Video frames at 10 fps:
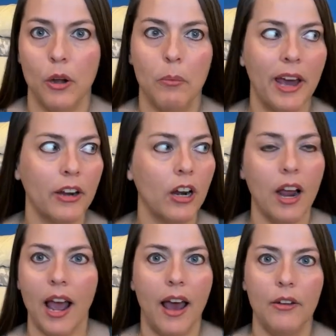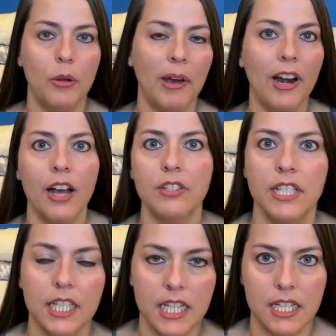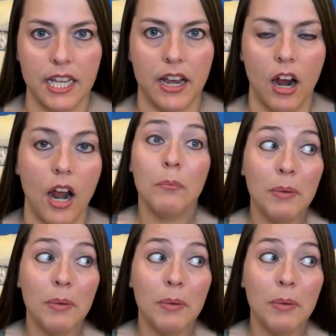no matter no matter how serious they are.